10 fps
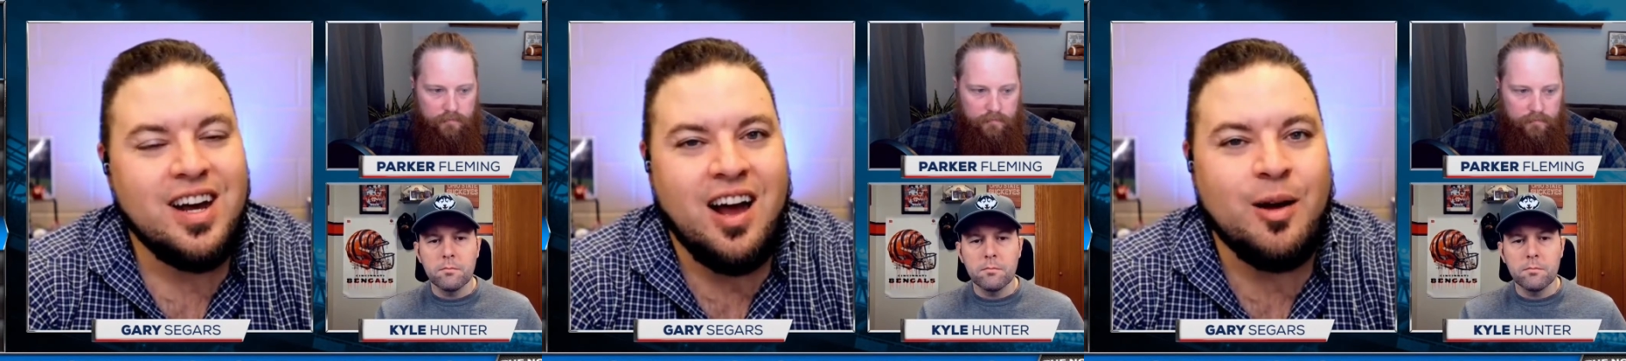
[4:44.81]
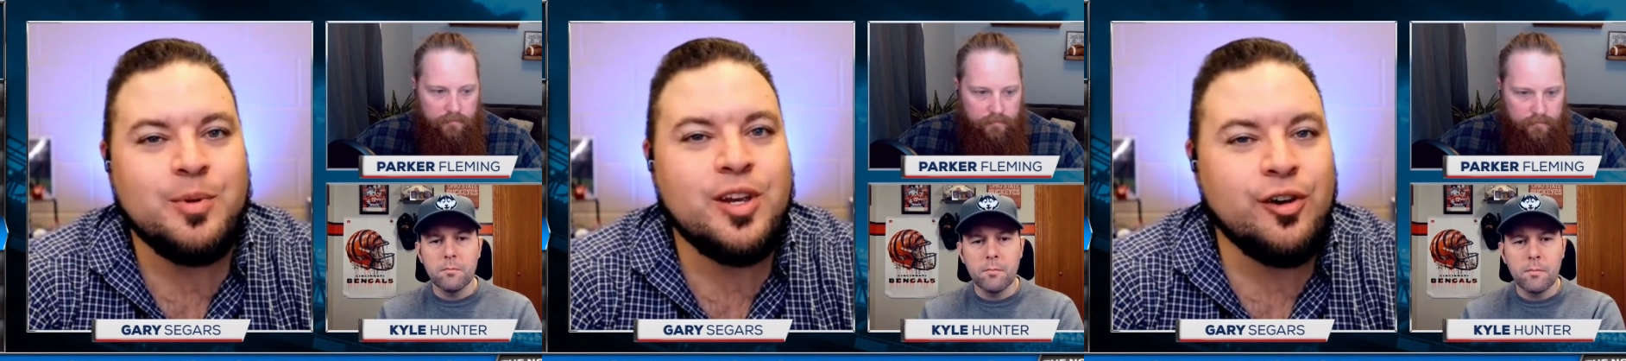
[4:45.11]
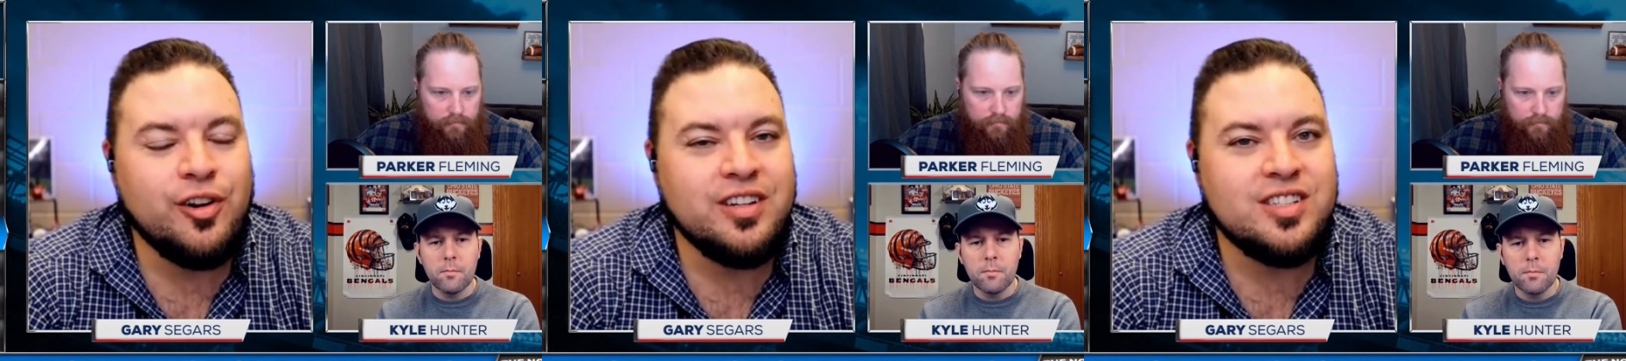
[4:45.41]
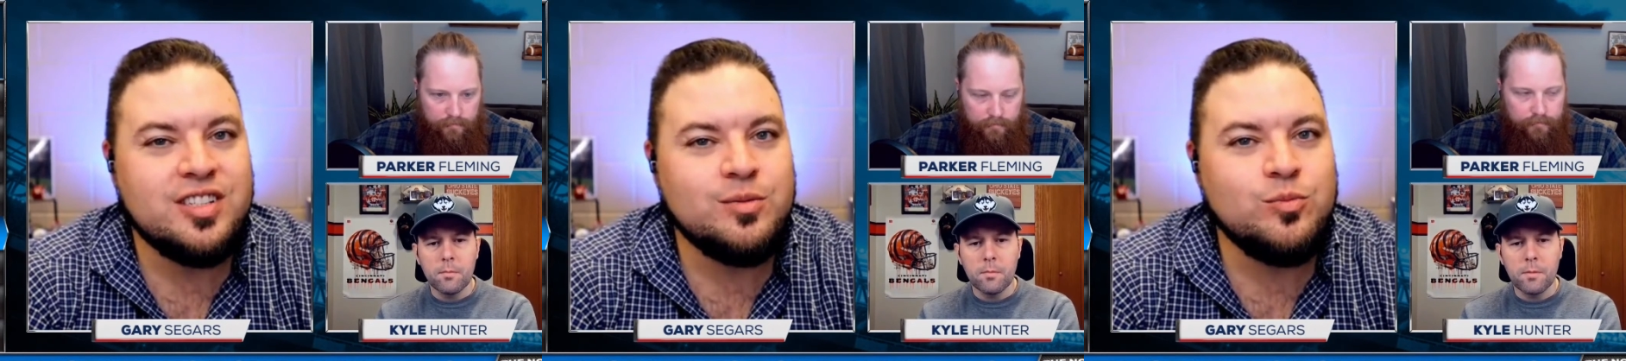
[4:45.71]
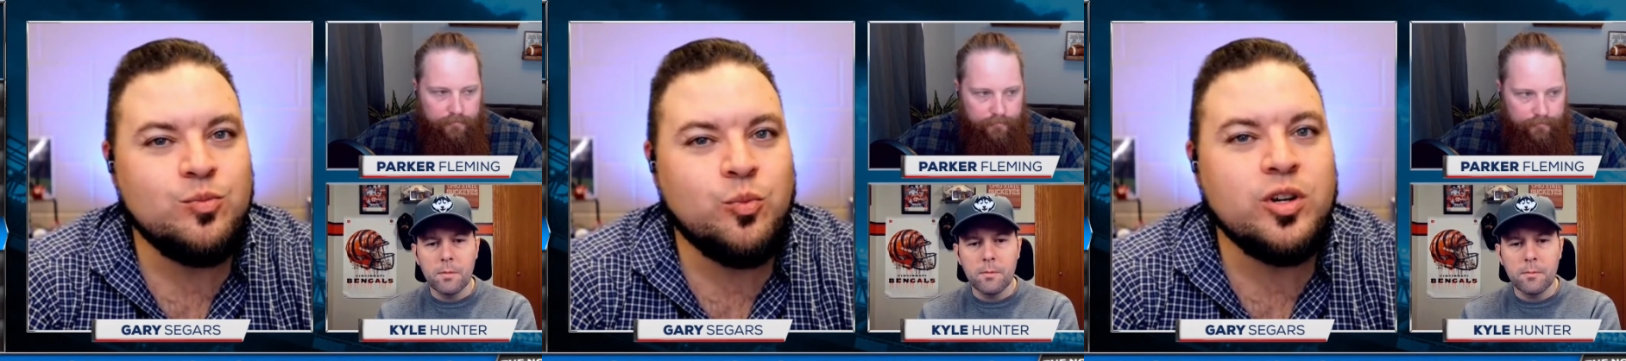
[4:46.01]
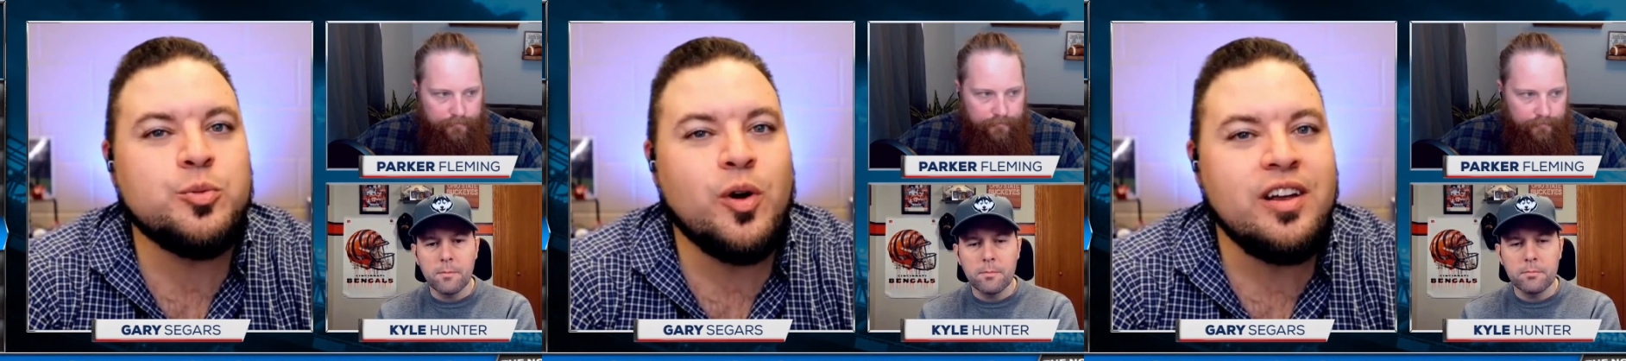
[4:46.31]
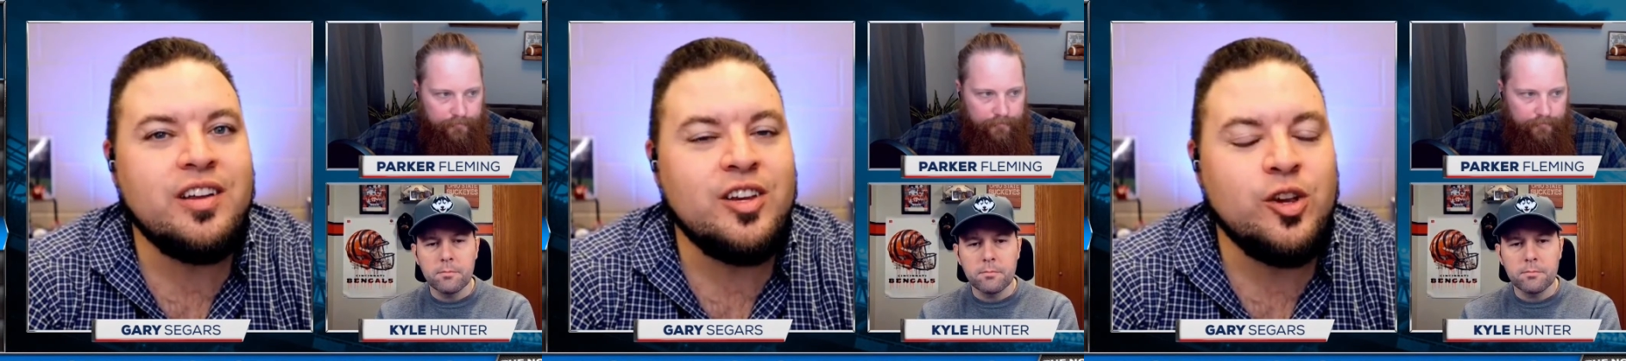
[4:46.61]
Speaker 1: I'm curious which
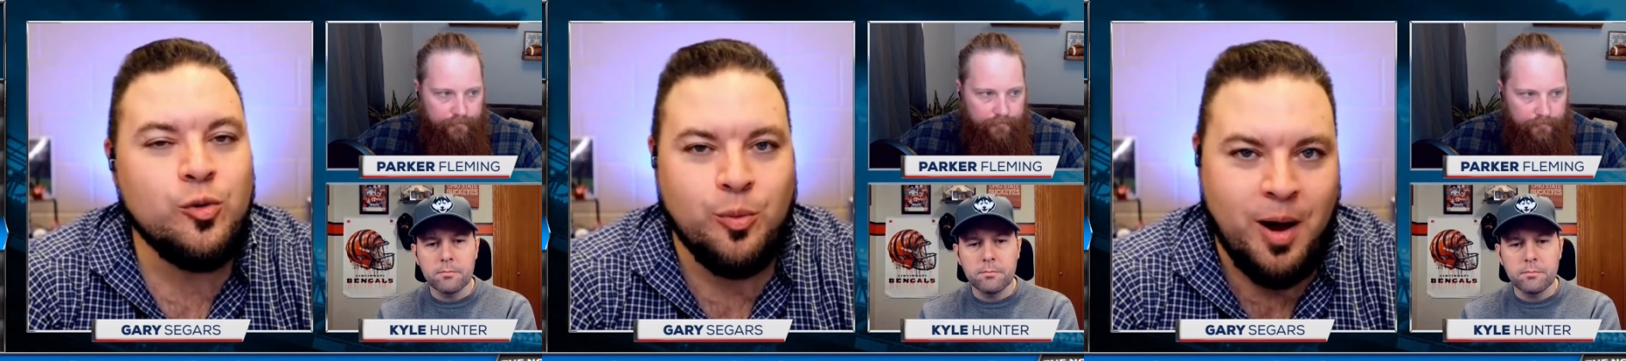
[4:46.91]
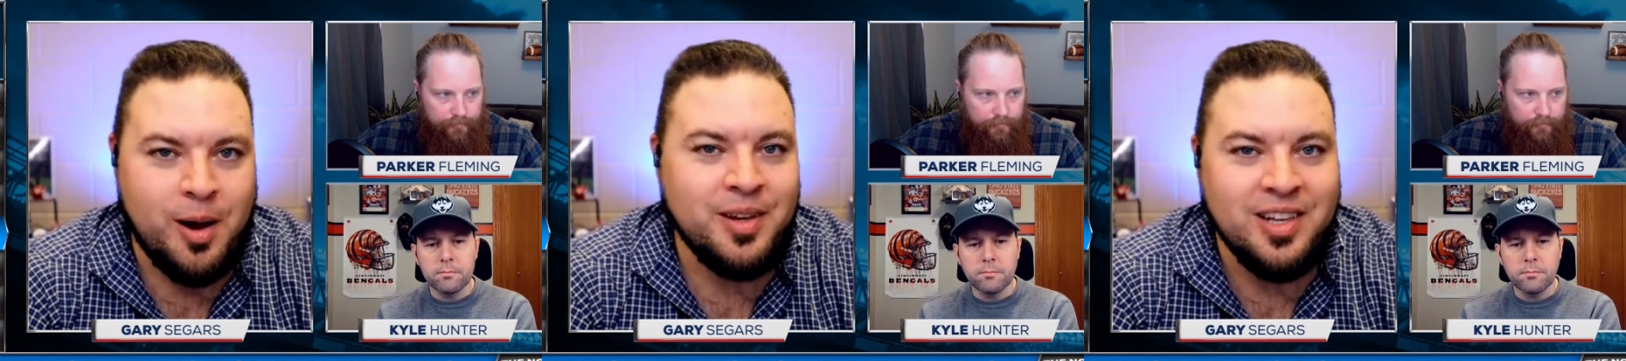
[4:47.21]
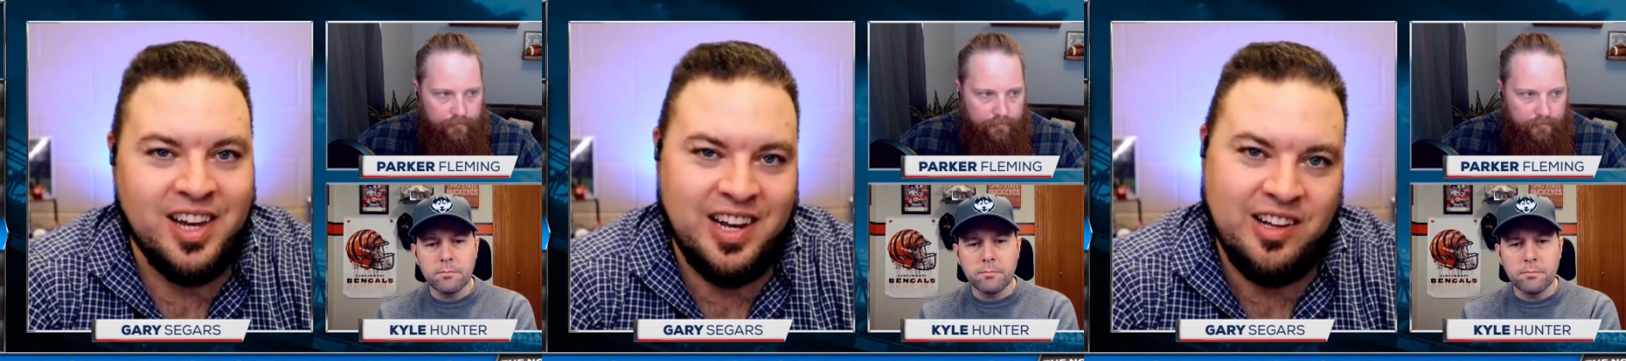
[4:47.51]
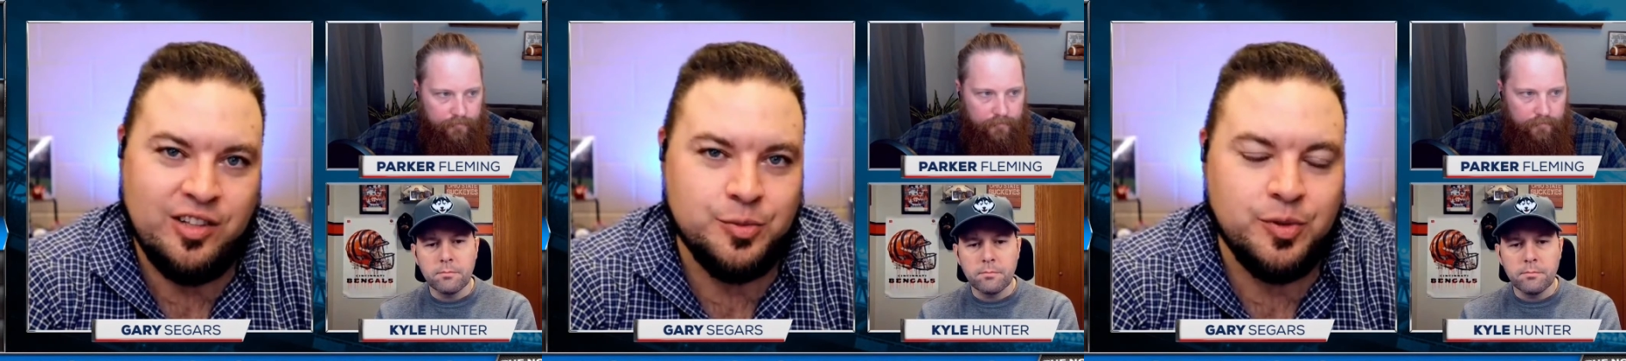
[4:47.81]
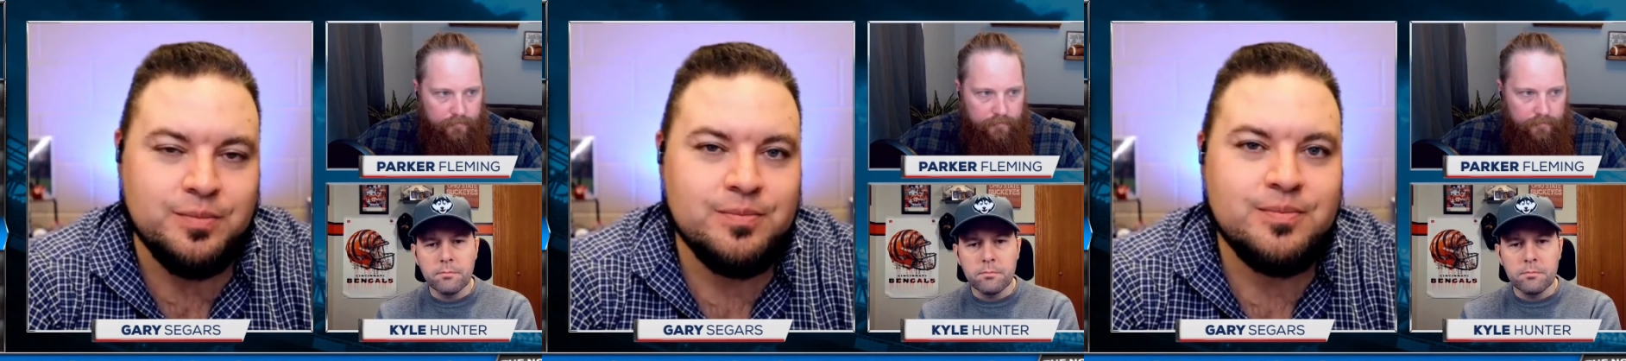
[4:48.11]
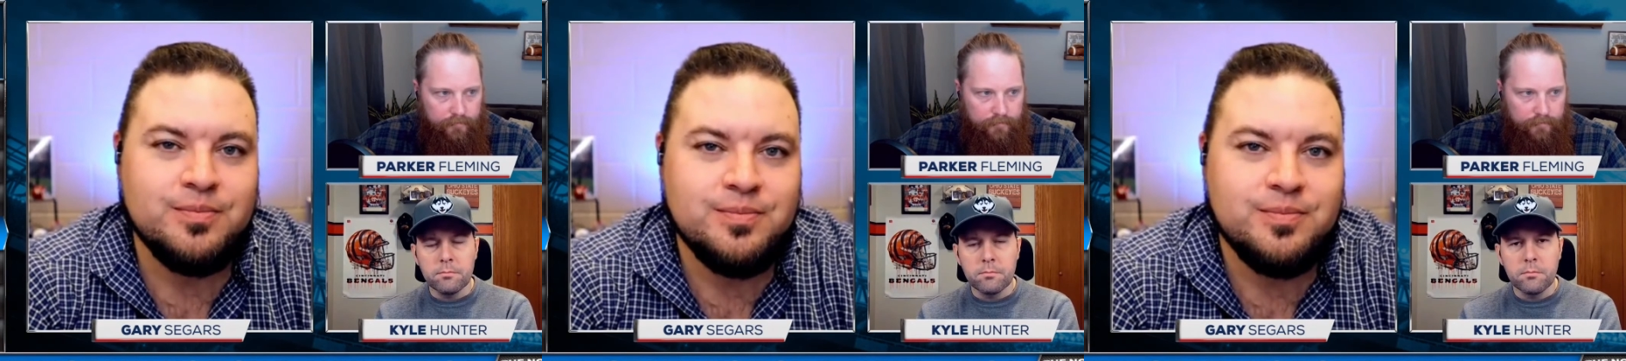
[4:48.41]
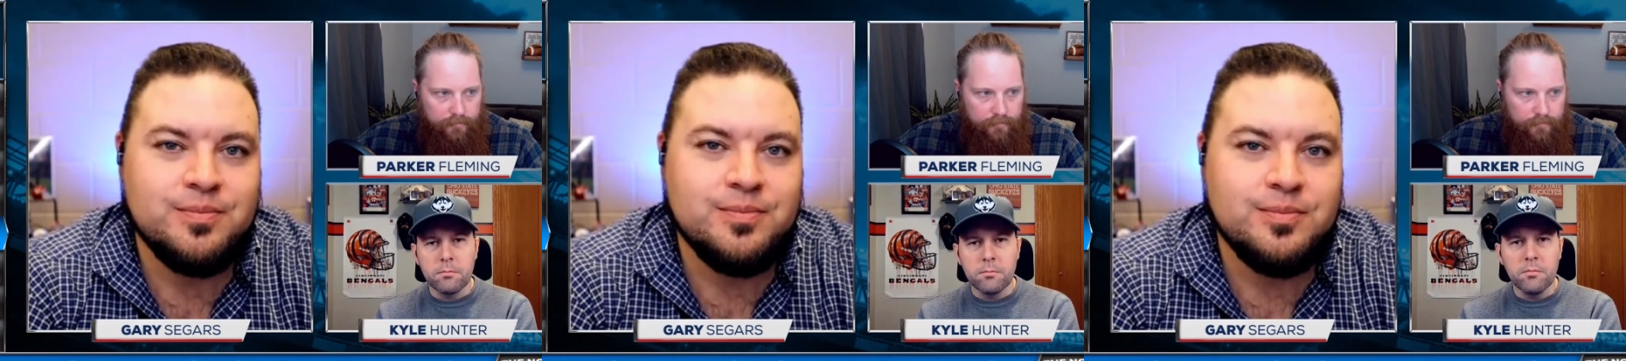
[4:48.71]
way you might be leaning in this one.
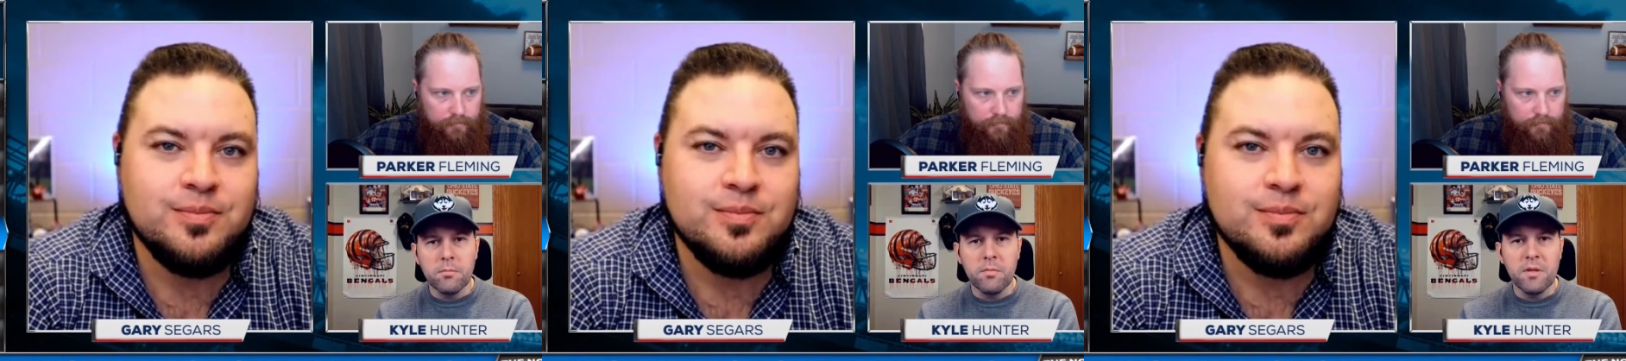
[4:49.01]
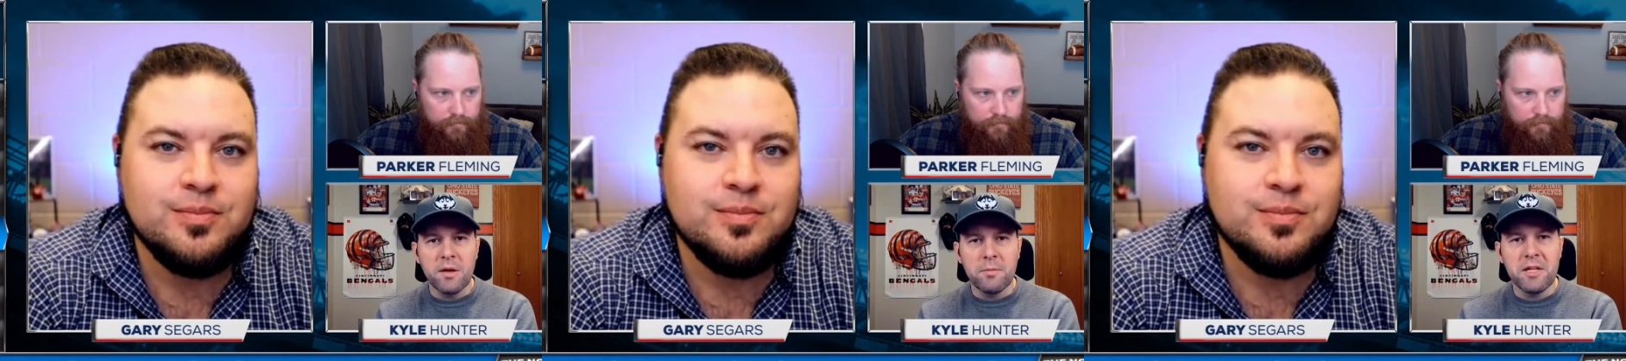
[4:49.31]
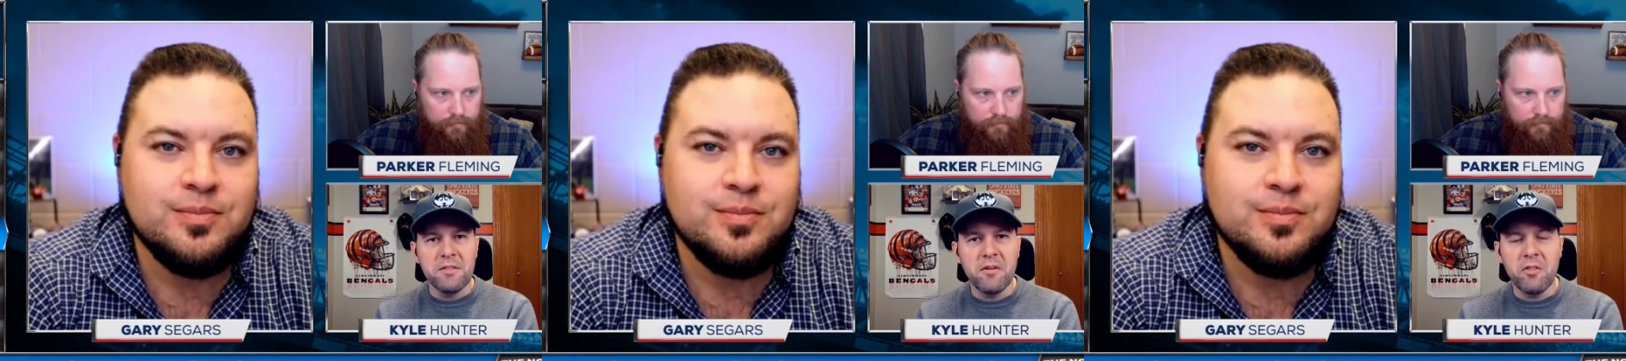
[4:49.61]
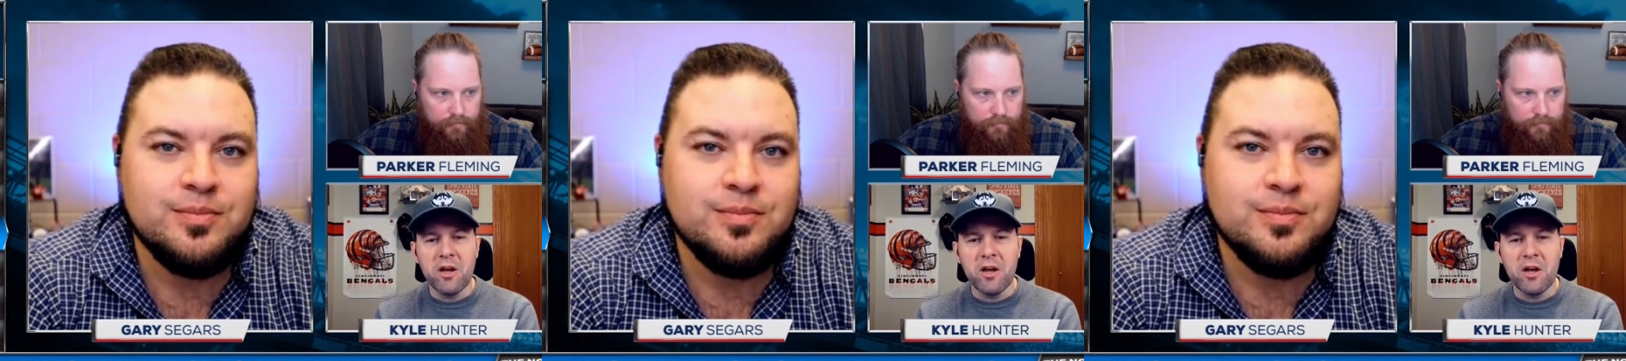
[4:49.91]
Yeah, I mean, the